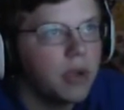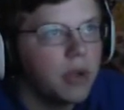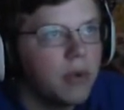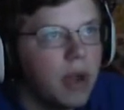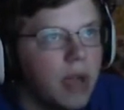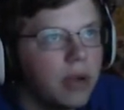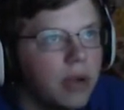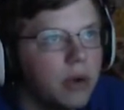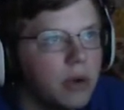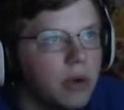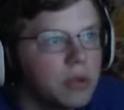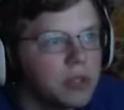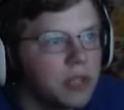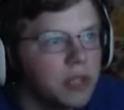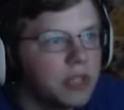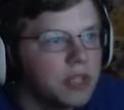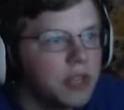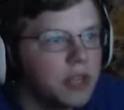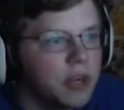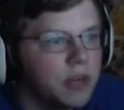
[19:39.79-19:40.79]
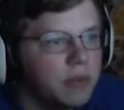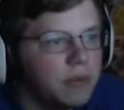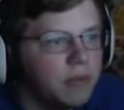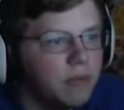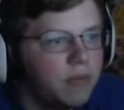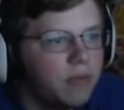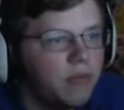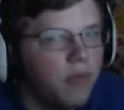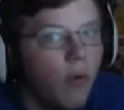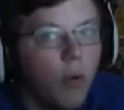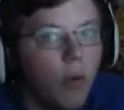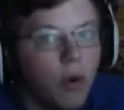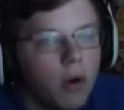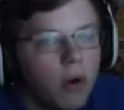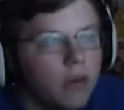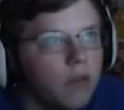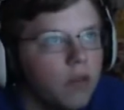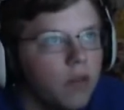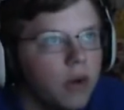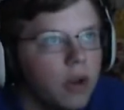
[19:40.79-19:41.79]
get Ragnaros like turn
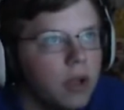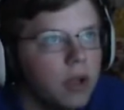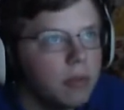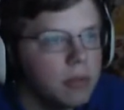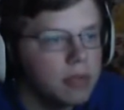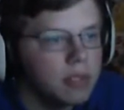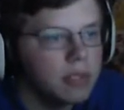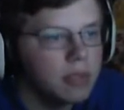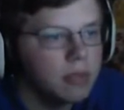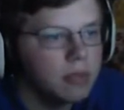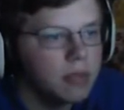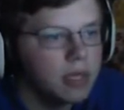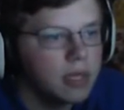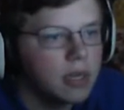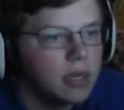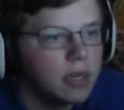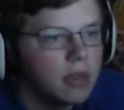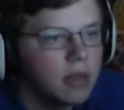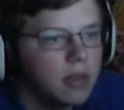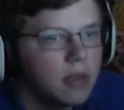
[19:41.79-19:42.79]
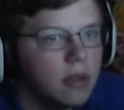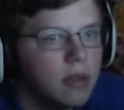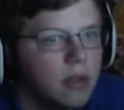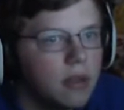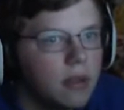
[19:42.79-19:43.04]
four for him or something.